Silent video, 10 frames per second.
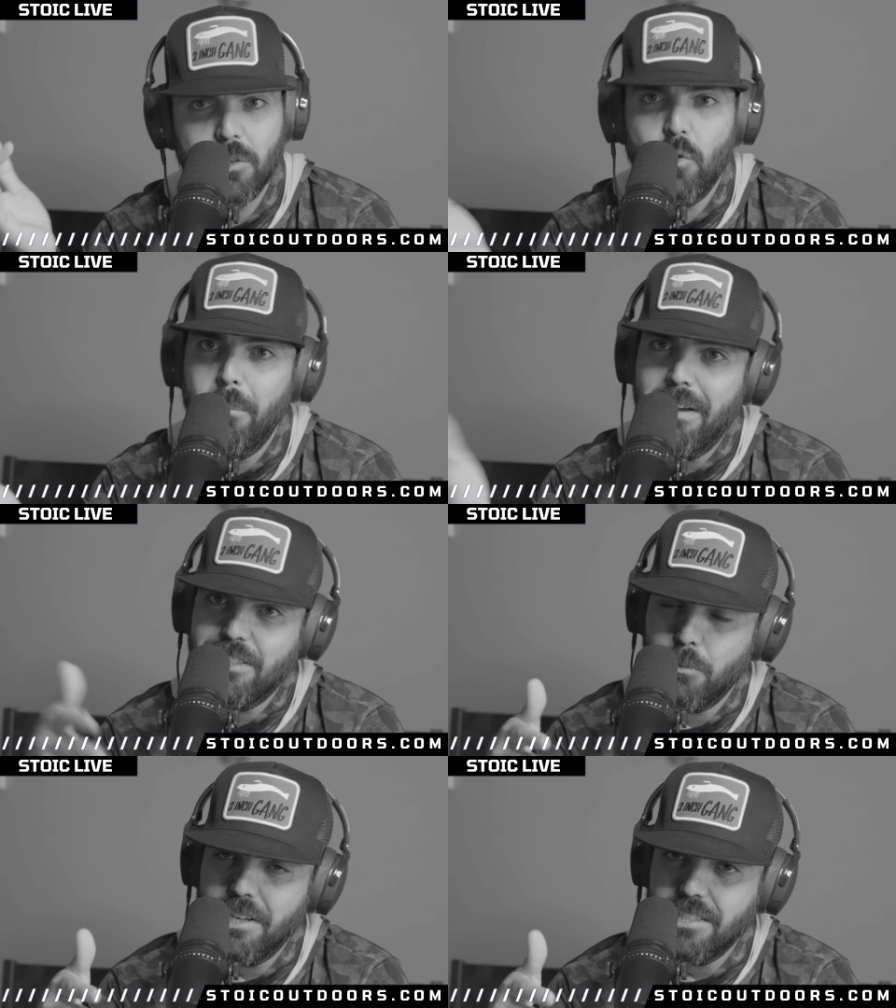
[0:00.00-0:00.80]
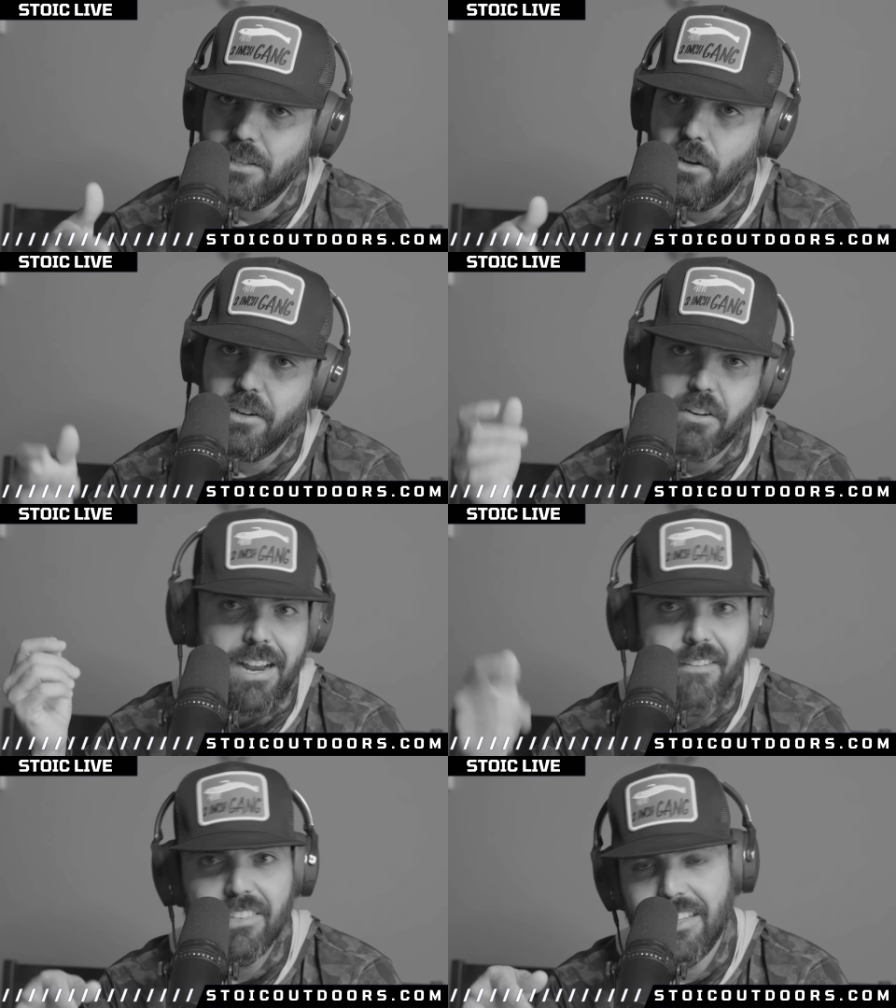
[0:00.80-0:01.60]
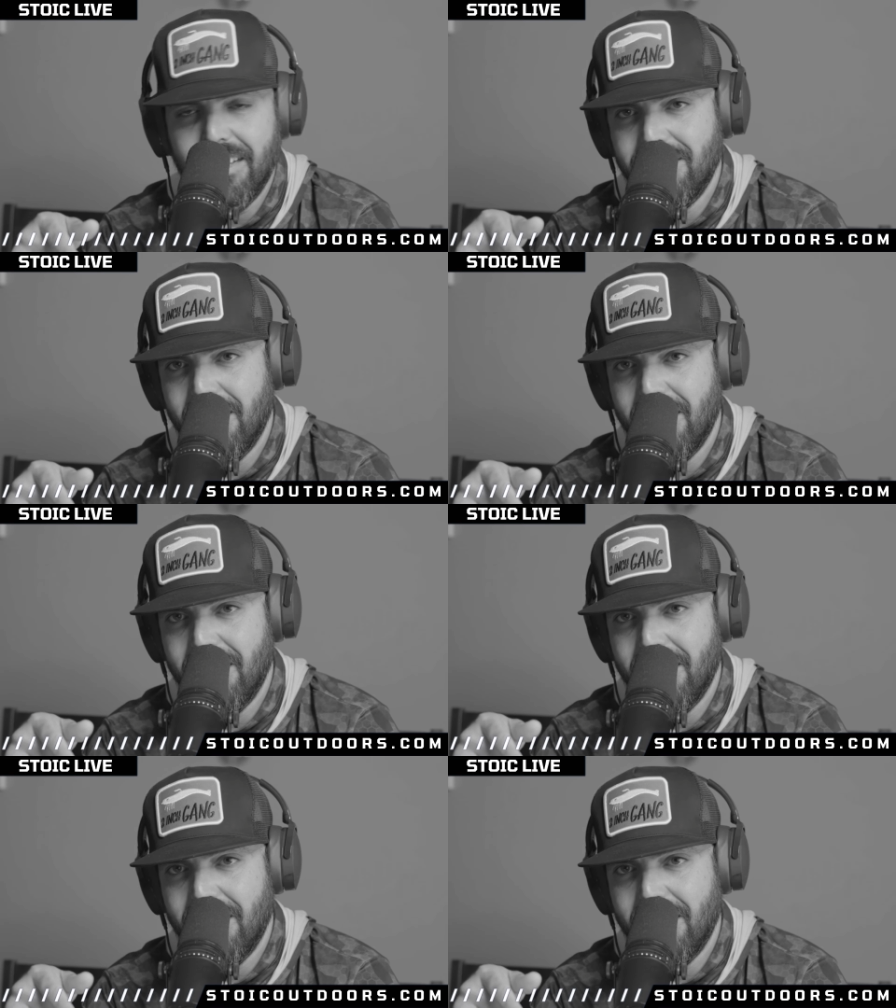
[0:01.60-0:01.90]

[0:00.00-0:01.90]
Going back to what I said earlier, everything